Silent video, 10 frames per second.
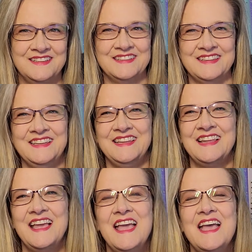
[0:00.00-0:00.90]
hi?
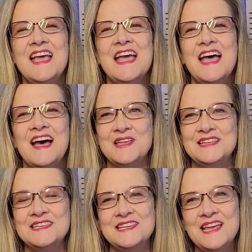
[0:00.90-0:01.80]

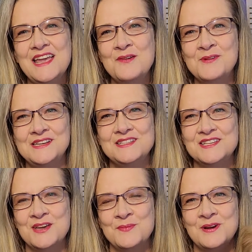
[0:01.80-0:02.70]
Today I wanted
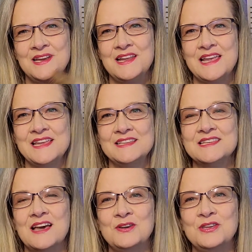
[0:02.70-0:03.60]
to come on and
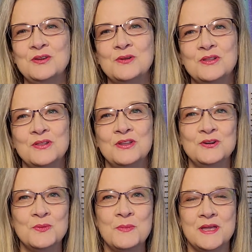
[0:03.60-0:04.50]
tell you a
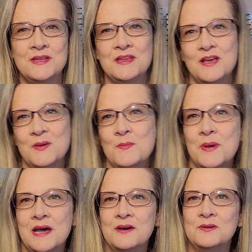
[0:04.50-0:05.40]
little bit
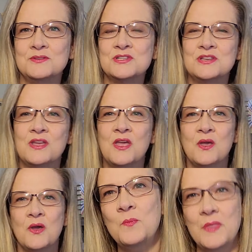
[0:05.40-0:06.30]
about
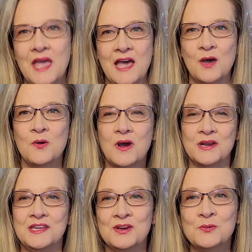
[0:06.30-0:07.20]
how our
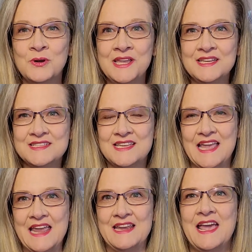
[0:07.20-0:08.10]
year went
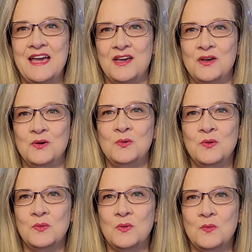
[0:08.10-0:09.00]
and how
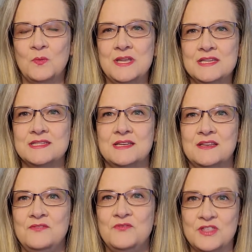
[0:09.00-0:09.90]
we
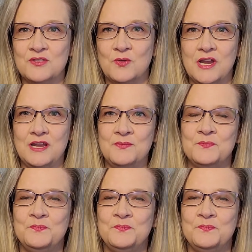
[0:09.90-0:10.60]
did 5th grade.